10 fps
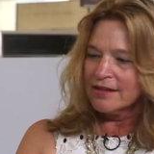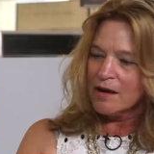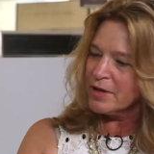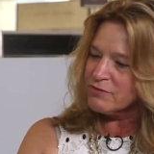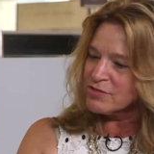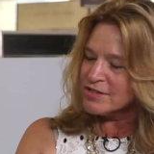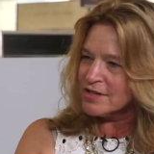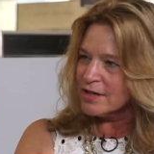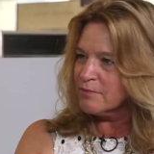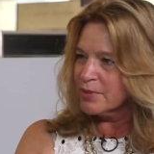Not my first
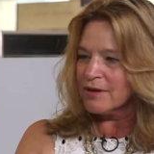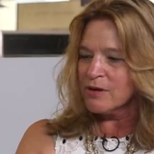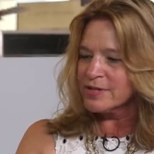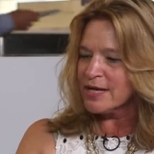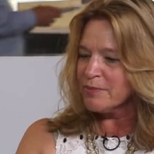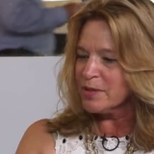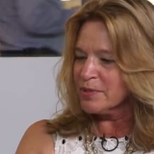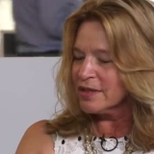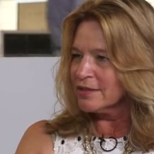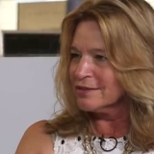time, but always happy to
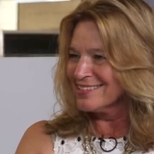be here.